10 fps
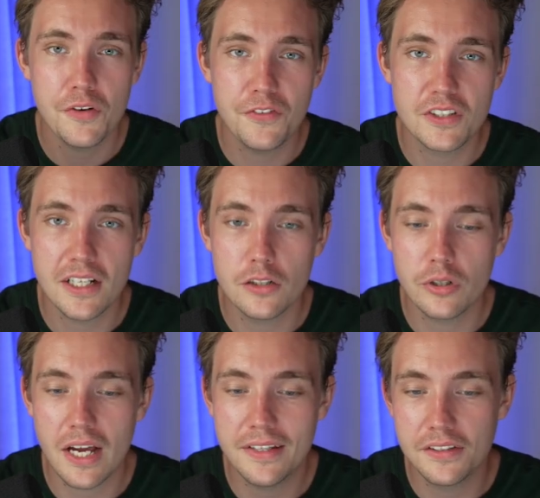If we take a look
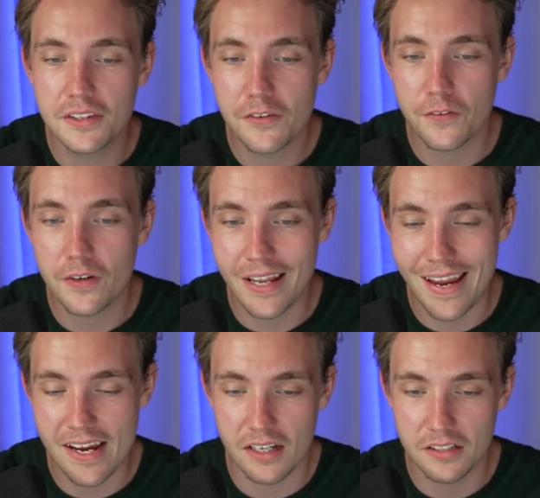at the different
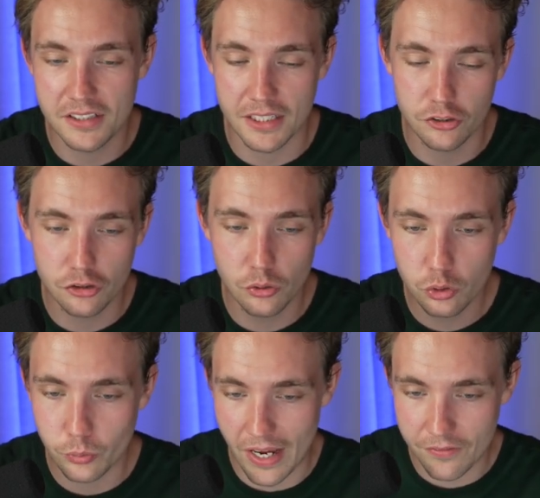AI detected tools,
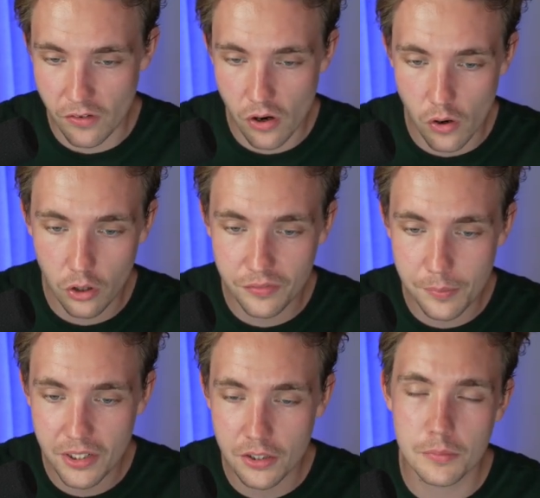we have all of them
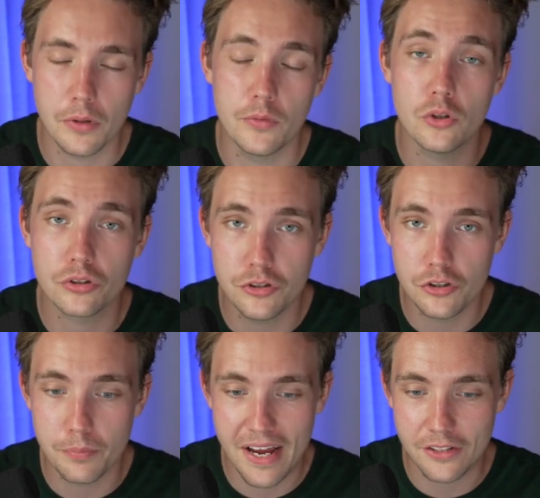here, but we're also going to
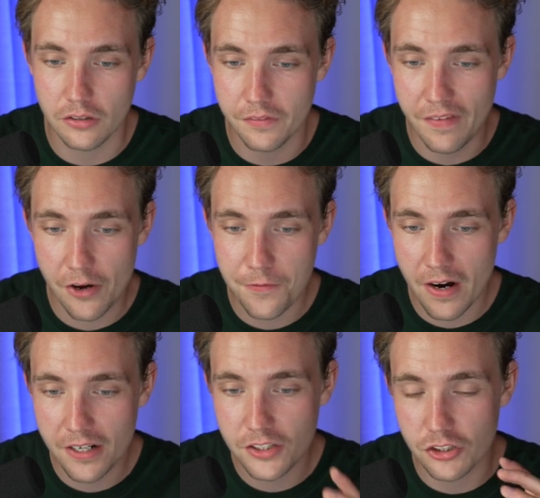manually
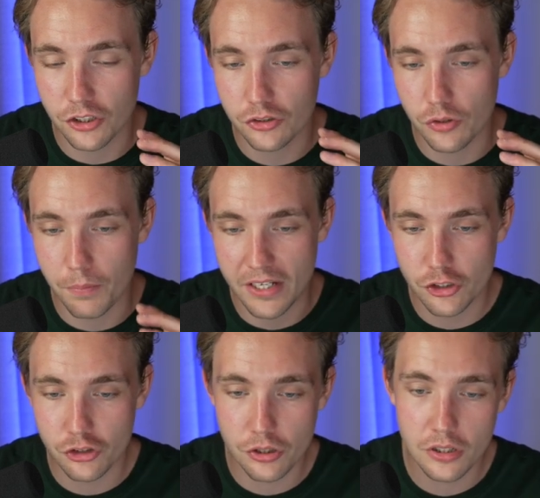verify just to make
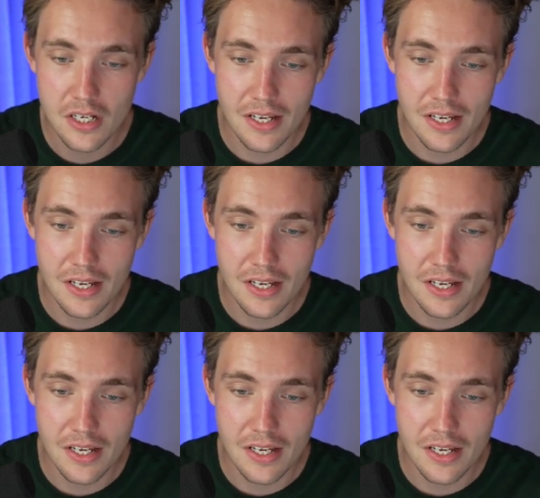sure,